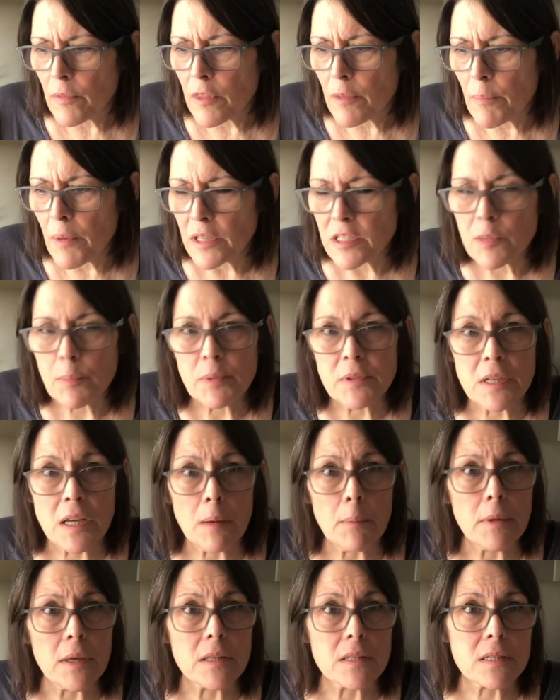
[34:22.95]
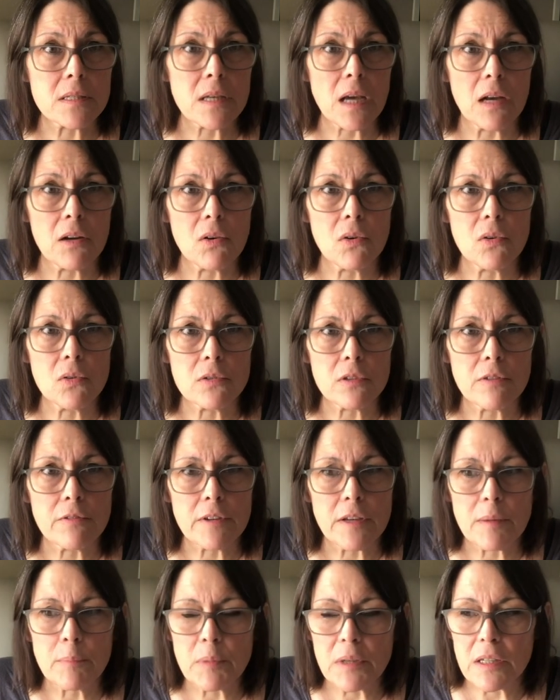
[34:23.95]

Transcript: the Mesopotamians got a hold of it